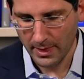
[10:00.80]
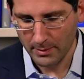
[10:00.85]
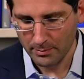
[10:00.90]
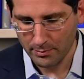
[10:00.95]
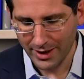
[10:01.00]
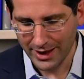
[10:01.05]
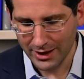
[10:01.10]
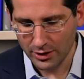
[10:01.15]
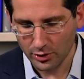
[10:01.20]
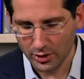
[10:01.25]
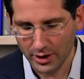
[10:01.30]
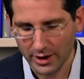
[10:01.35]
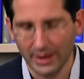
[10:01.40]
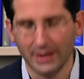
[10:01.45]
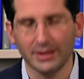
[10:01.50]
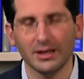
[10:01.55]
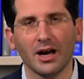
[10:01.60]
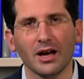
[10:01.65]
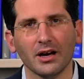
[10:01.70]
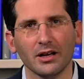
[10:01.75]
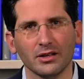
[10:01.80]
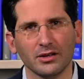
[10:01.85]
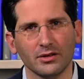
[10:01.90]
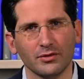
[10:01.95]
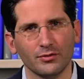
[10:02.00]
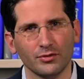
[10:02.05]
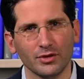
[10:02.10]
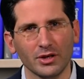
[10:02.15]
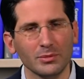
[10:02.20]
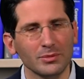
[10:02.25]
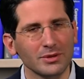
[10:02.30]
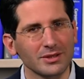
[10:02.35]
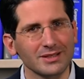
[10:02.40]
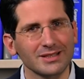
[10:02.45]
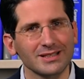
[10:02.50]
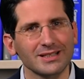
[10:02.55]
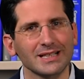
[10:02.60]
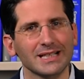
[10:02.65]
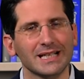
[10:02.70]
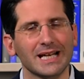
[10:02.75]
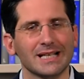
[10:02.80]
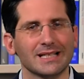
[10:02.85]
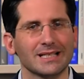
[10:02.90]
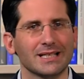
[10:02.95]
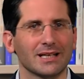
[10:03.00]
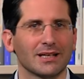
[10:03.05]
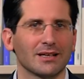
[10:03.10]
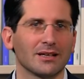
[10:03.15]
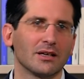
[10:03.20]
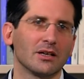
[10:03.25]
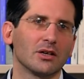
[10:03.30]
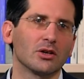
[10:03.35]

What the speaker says: by looking at Hannan and Freeman's classic